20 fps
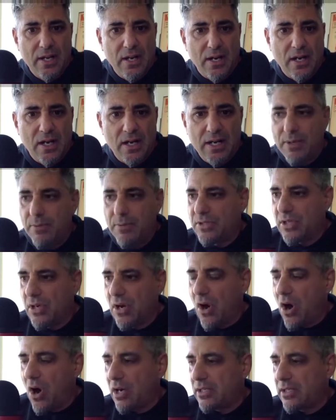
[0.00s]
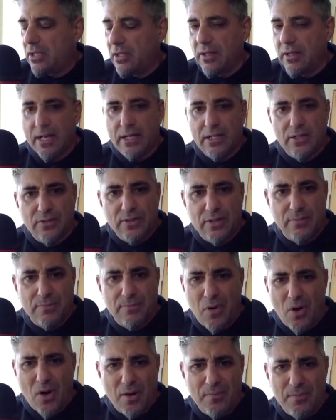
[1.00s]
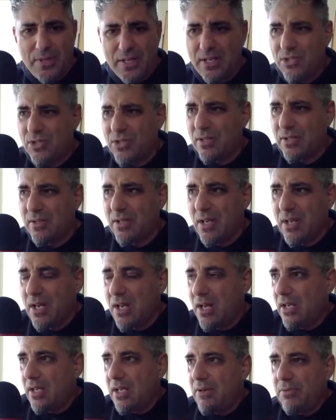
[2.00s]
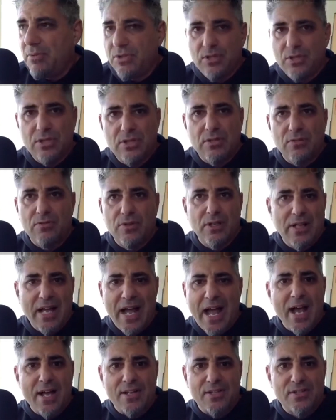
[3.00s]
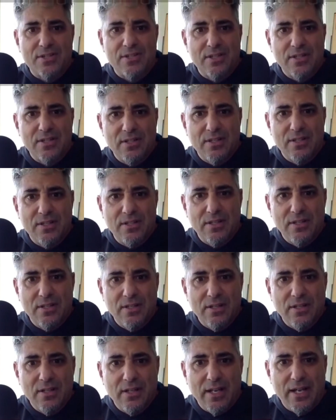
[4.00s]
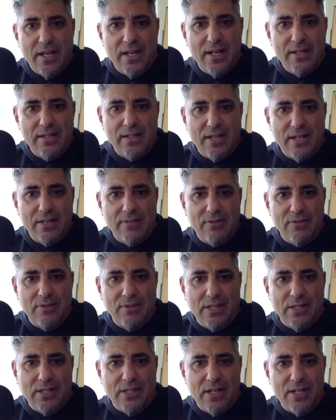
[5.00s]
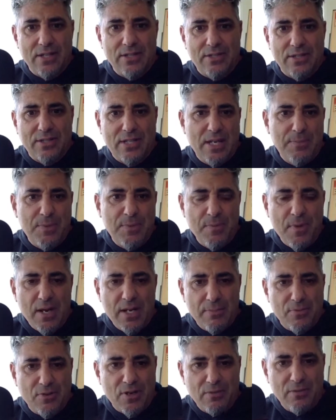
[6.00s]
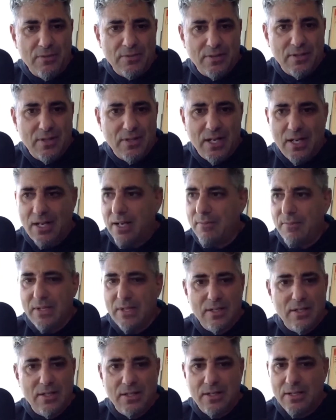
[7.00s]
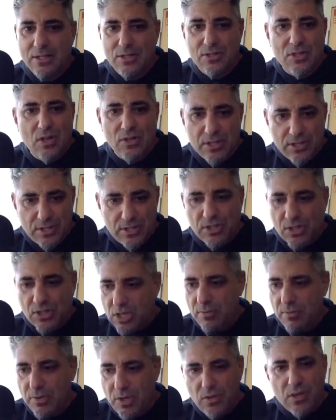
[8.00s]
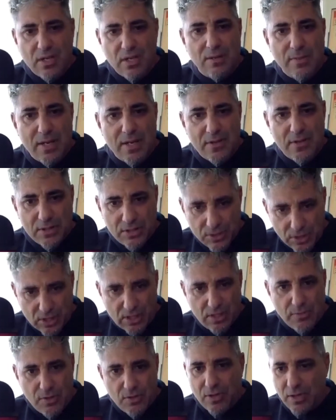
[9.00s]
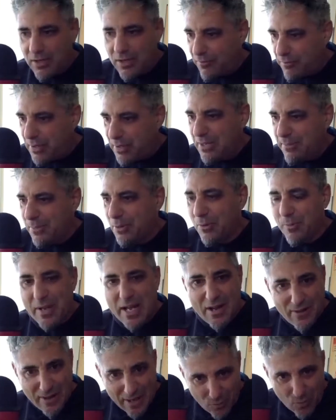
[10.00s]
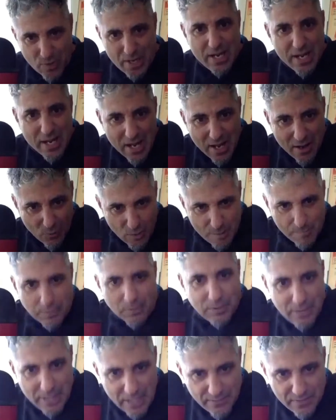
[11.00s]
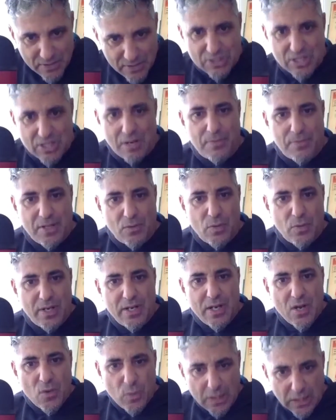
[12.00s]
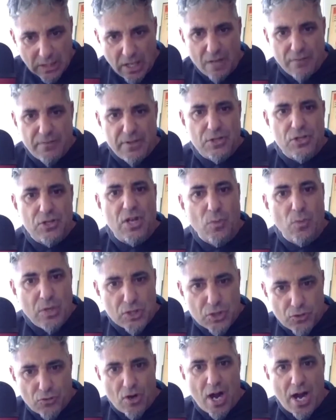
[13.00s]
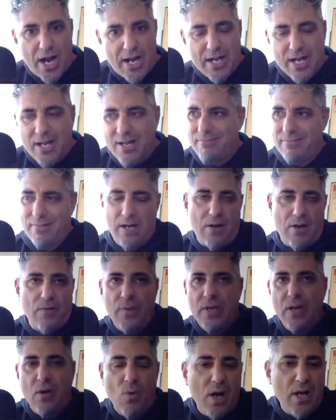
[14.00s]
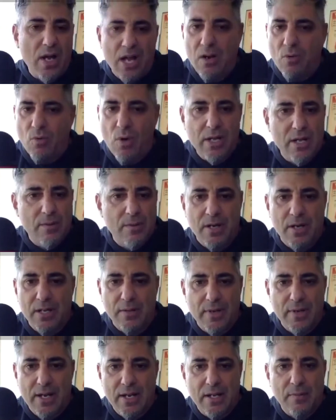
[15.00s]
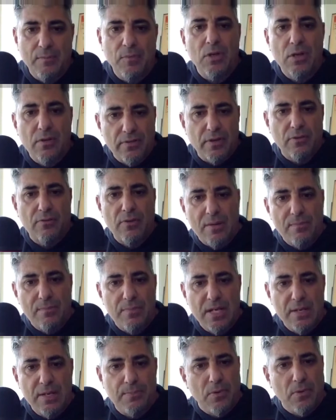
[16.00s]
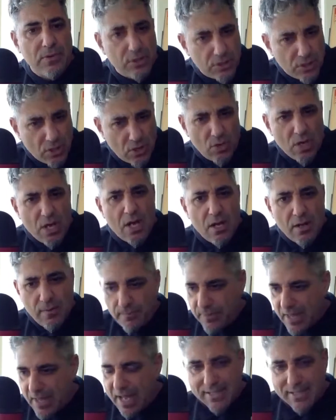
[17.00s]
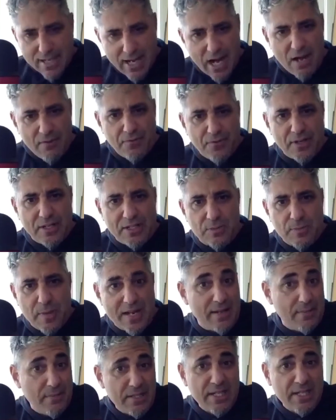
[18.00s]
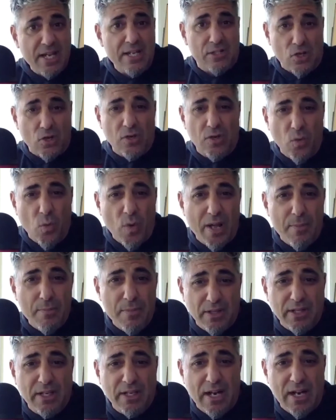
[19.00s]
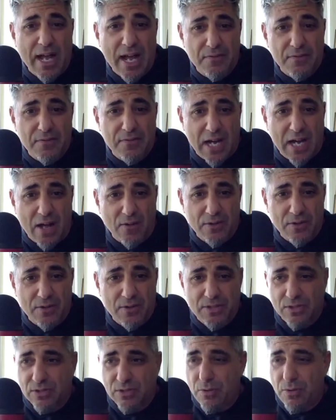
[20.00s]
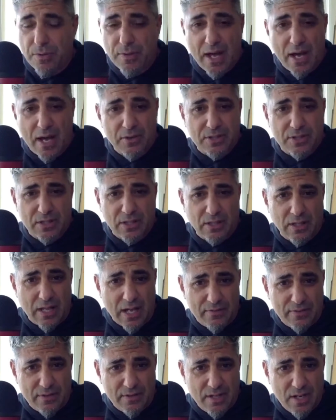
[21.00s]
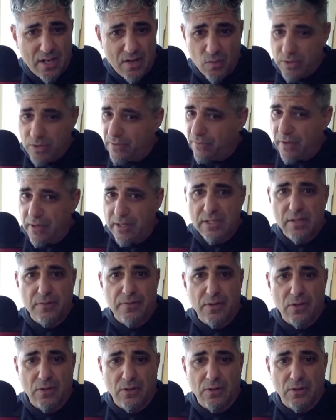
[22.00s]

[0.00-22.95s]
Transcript: He was an art collector in Palm Beach, and he was just a real ass. And I realized, keep your money, bro. This is a community, man. This is a community of people, man. Like we believe in something. We love each other. We're trying. I don't want your money, man. I'm looking for the right people. And so that's confidence, man. Let me tell you, turning away $1.5 million in 2011 was very difficult.